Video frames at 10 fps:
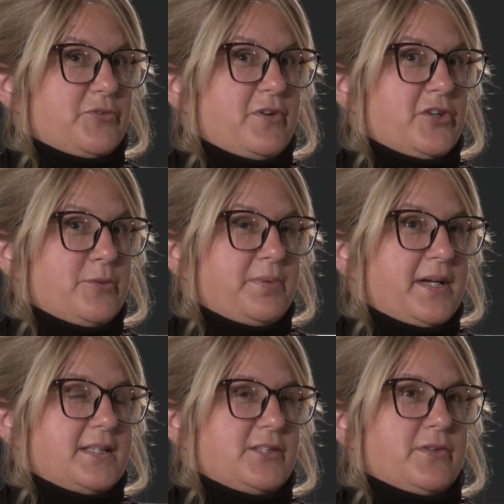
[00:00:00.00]
300
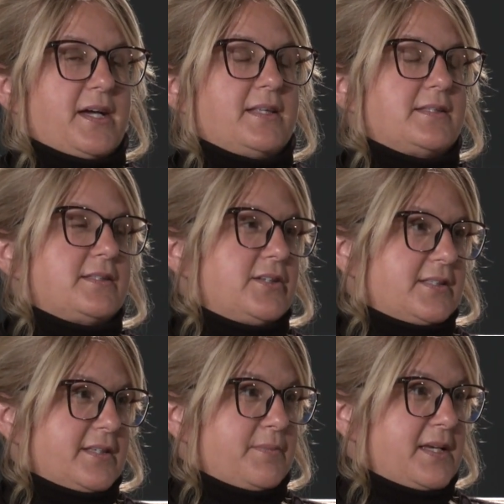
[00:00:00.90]
plus, so that's
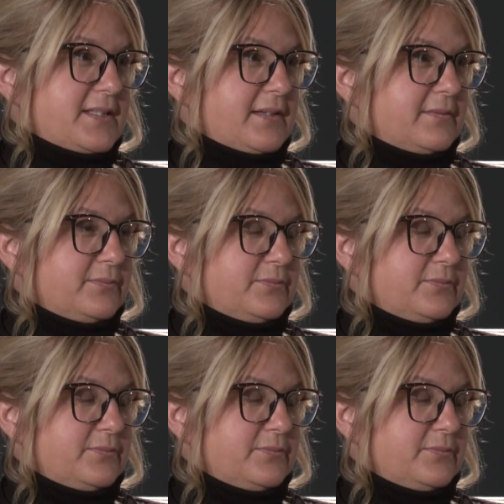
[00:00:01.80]
just amazing.